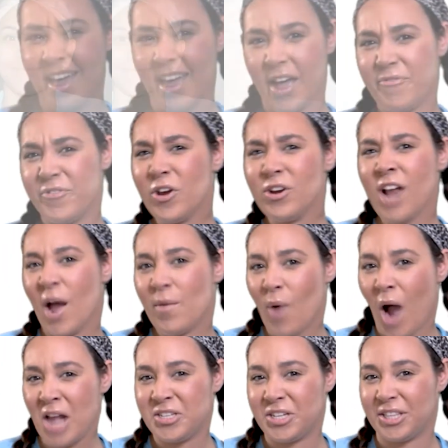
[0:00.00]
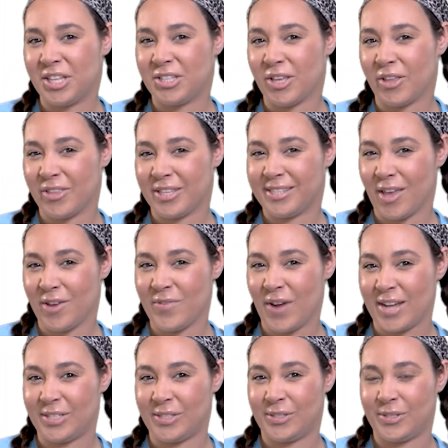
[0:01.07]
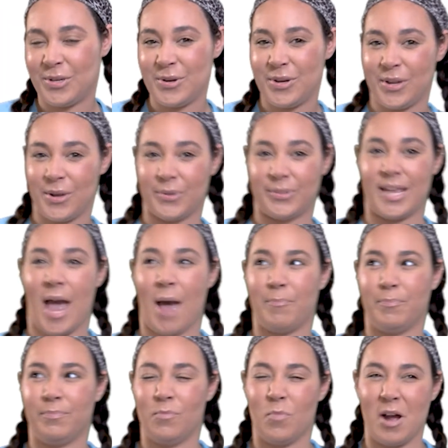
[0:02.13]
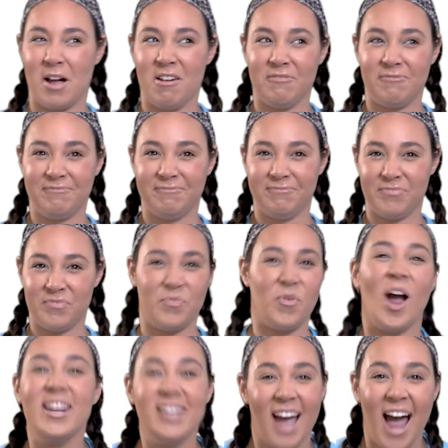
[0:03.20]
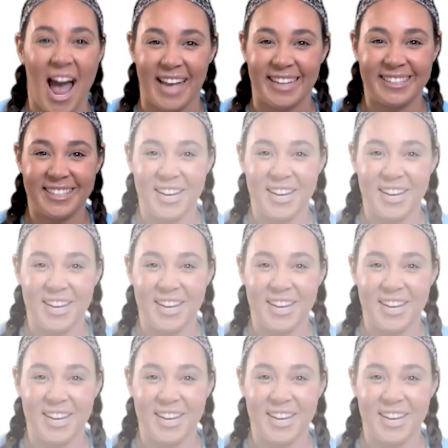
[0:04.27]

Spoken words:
If you're not watching this on the Sunrise Studios app, well, why not?